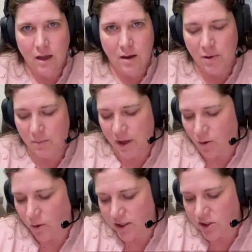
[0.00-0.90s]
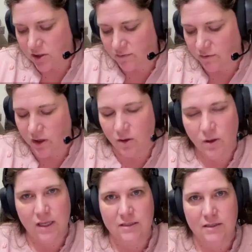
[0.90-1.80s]
But my question for you
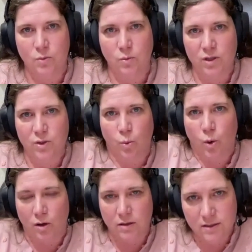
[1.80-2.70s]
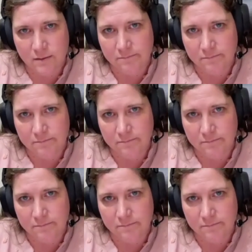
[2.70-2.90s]
is what's worse?